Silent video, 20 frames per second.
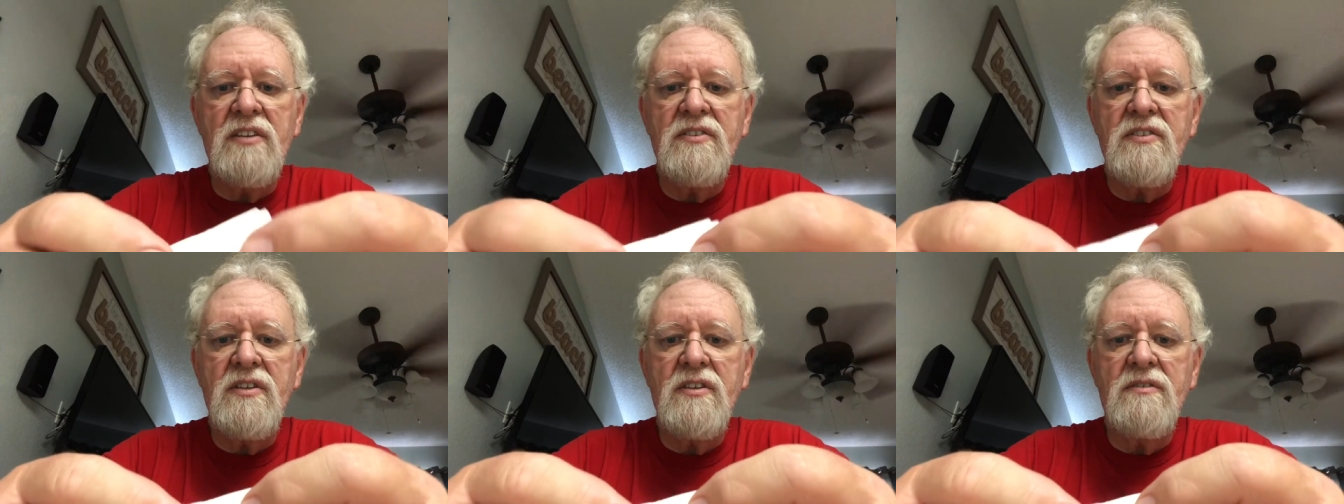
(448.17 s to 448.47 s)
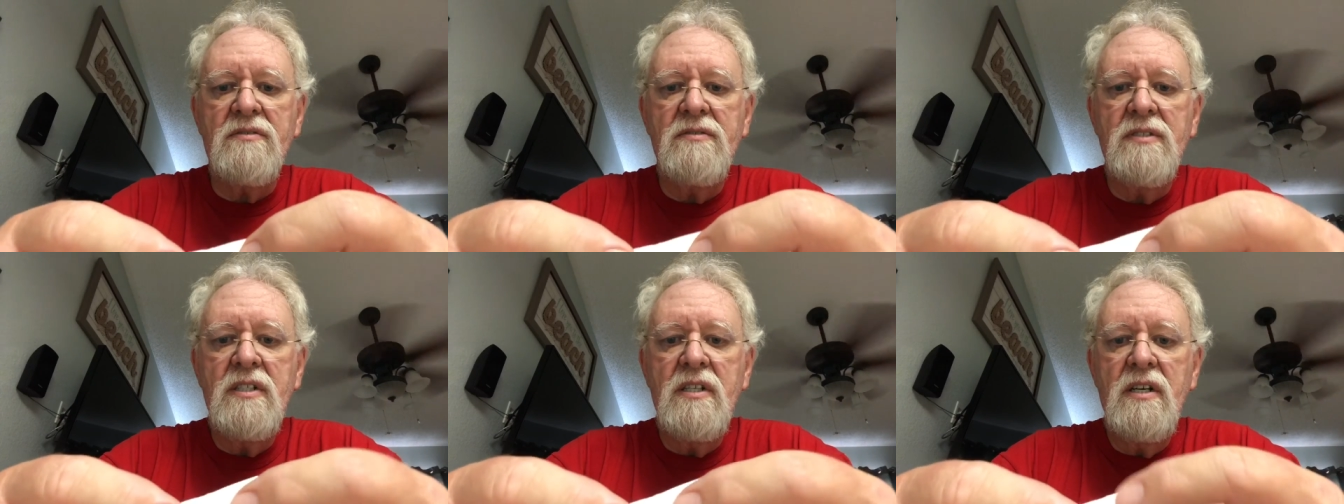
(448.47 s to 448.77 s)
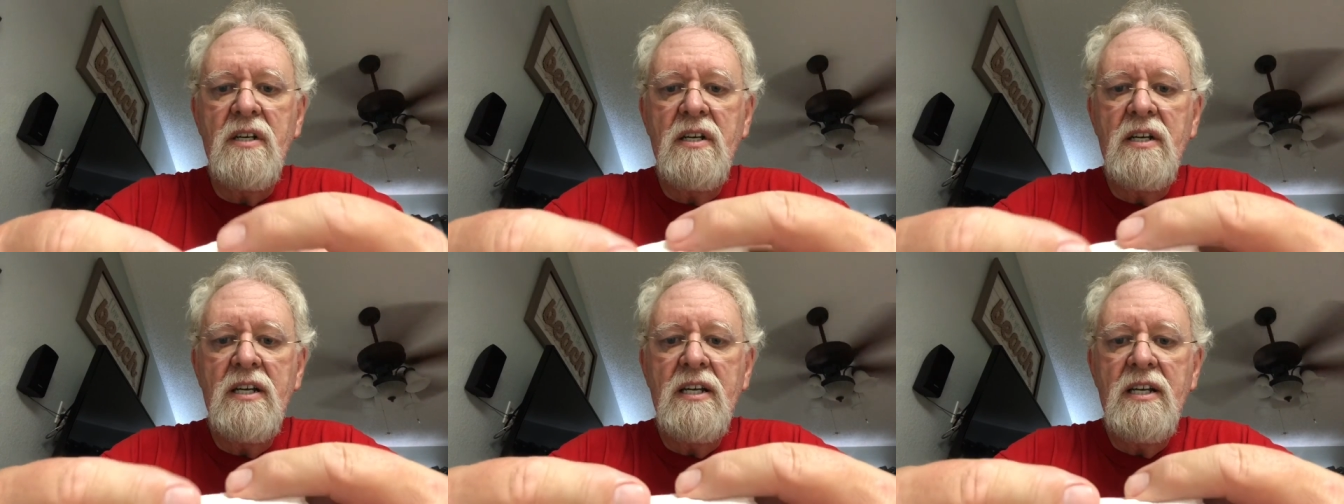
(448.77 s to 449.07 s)
So
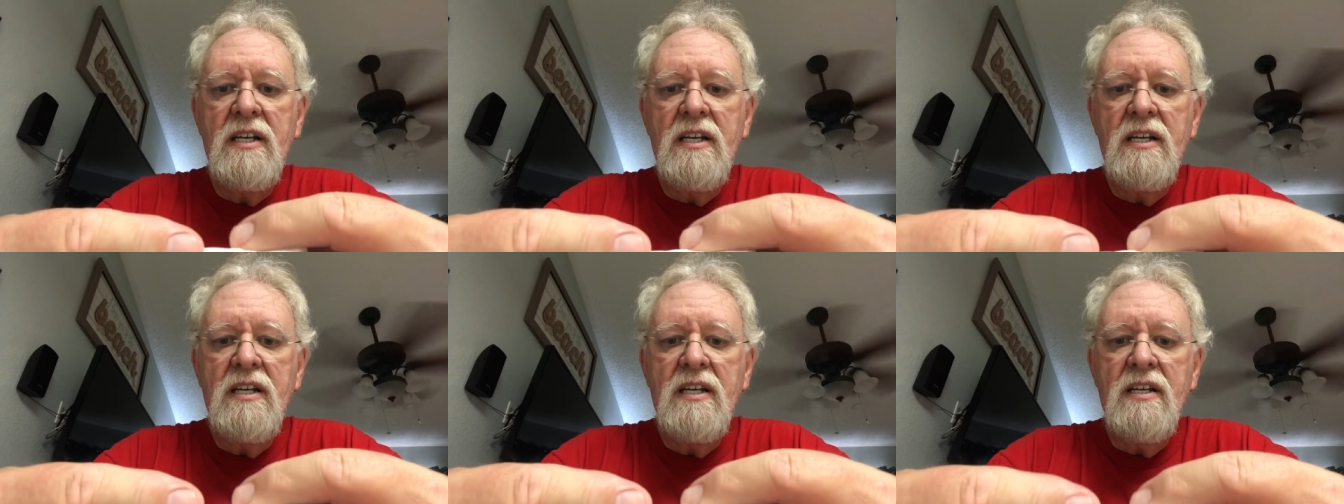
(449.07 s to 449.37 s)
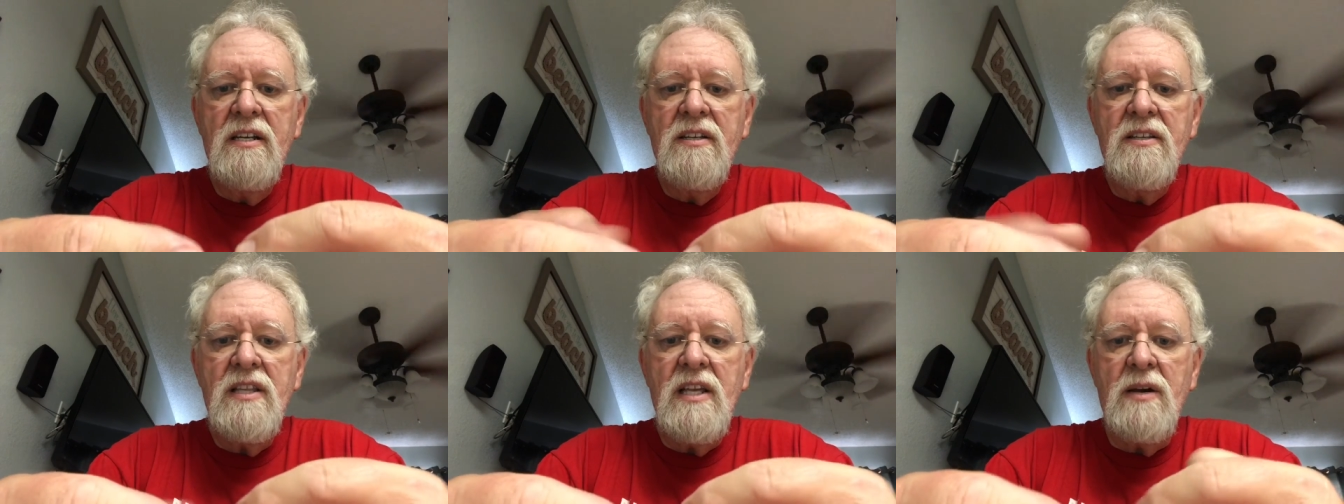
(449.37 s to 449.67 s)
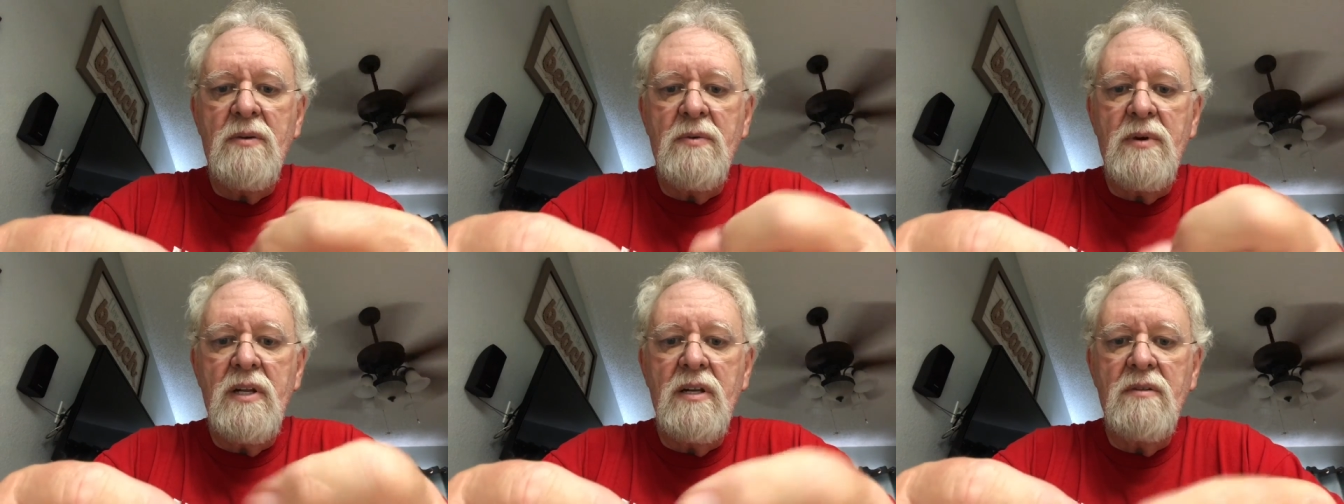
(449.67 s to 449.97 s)

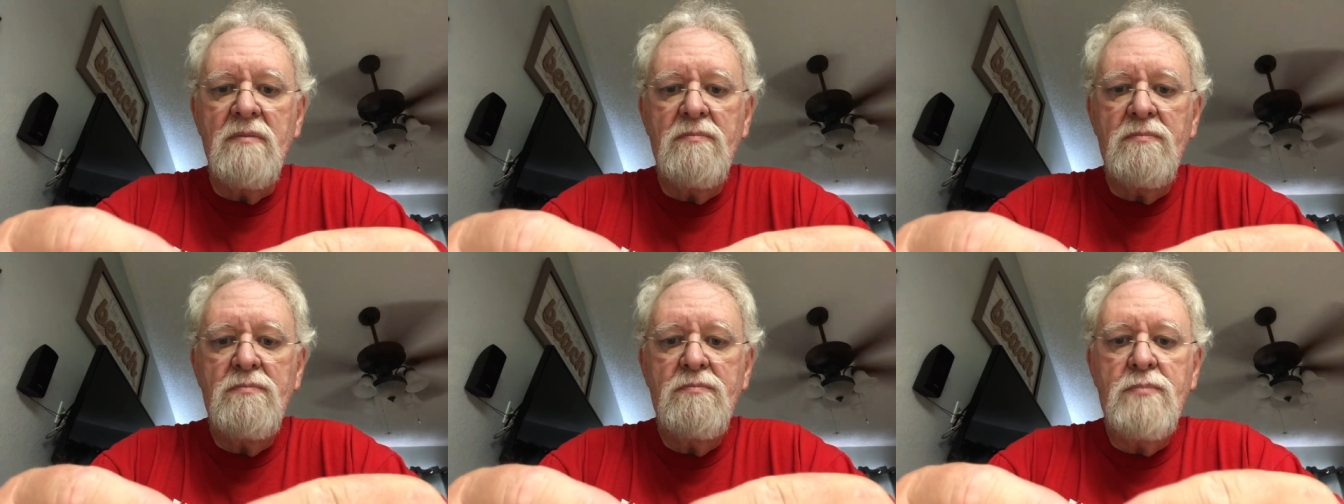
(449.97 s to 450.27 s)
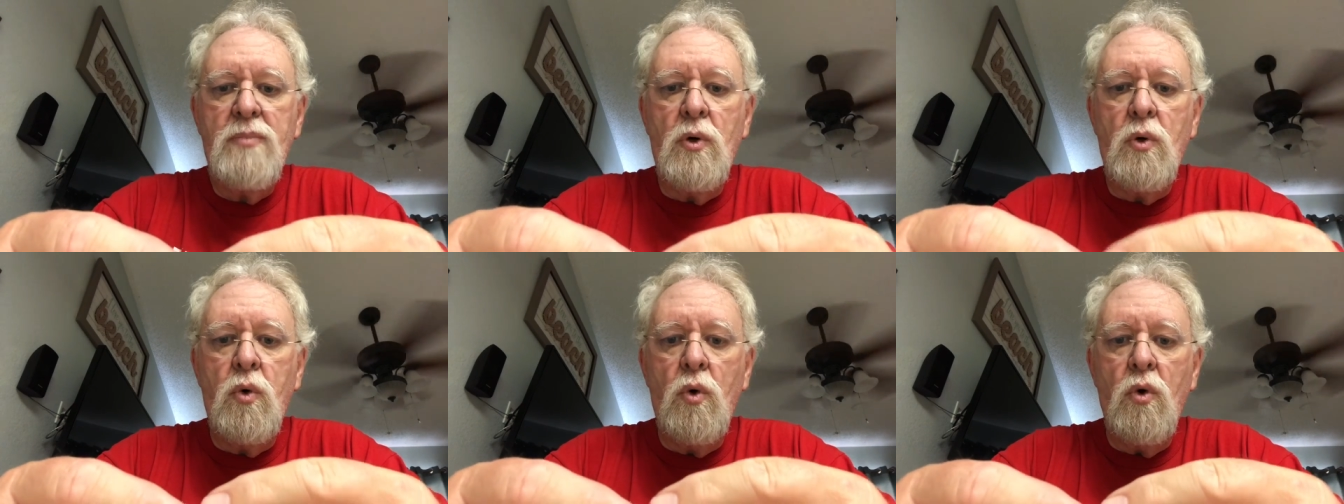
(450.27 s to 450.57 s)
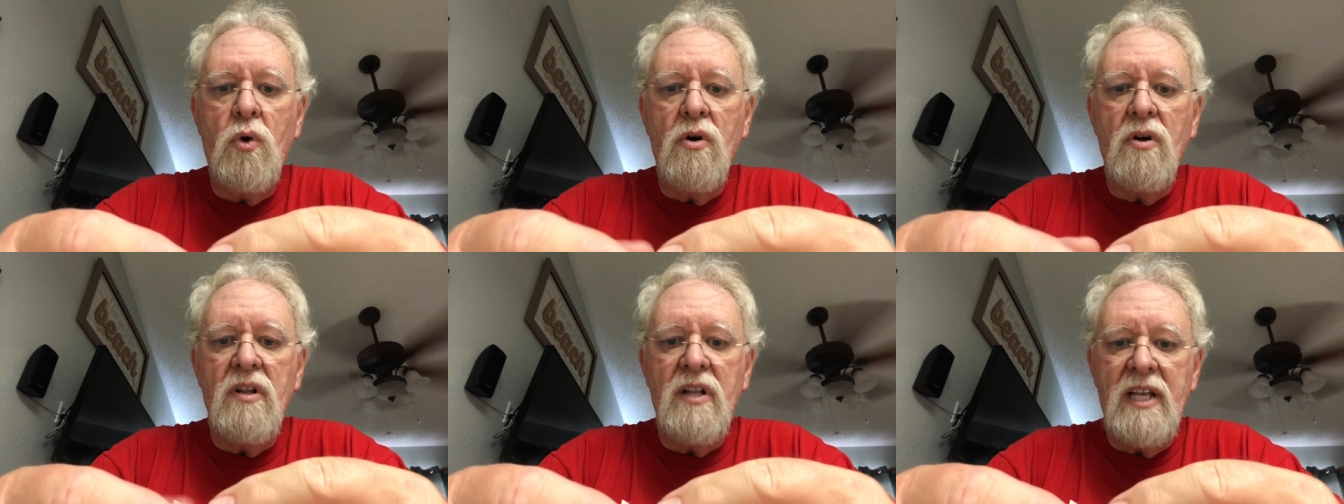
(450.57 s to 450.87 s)
that went
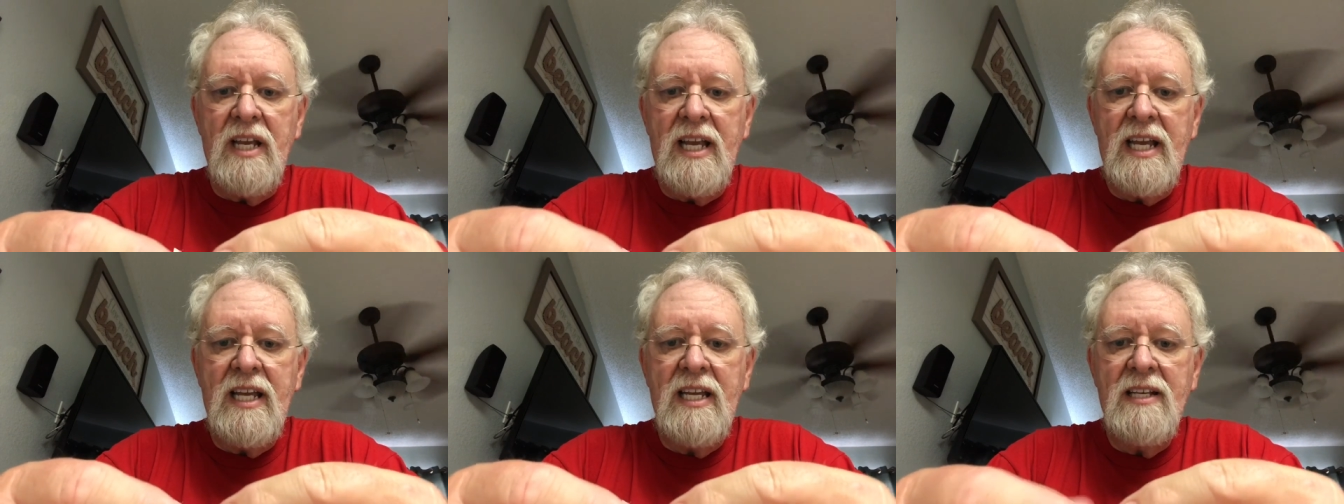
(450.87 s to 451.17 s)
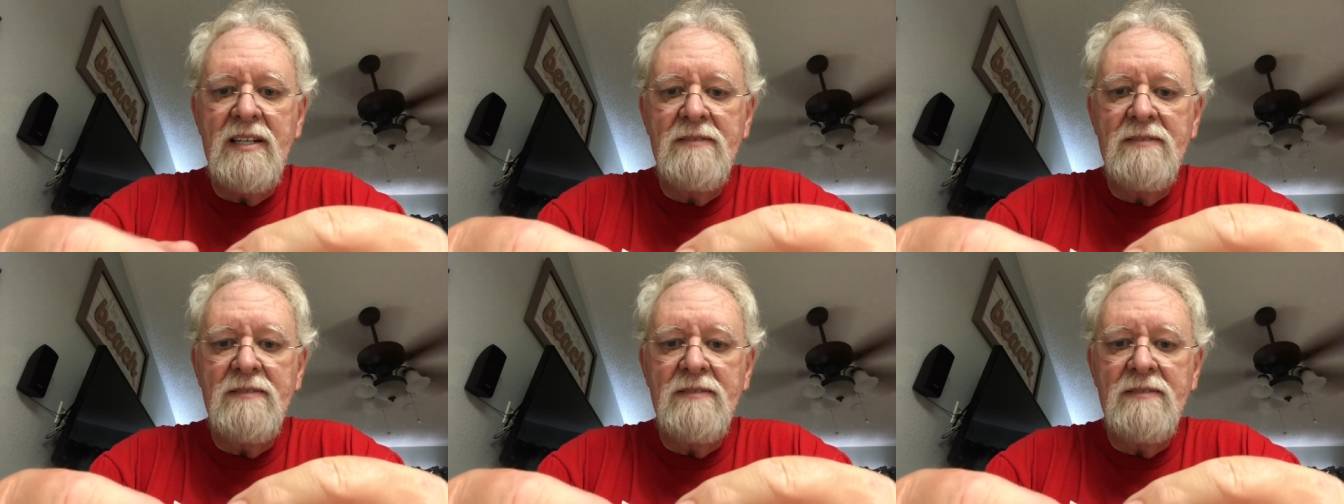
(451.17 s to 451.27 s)
poorly.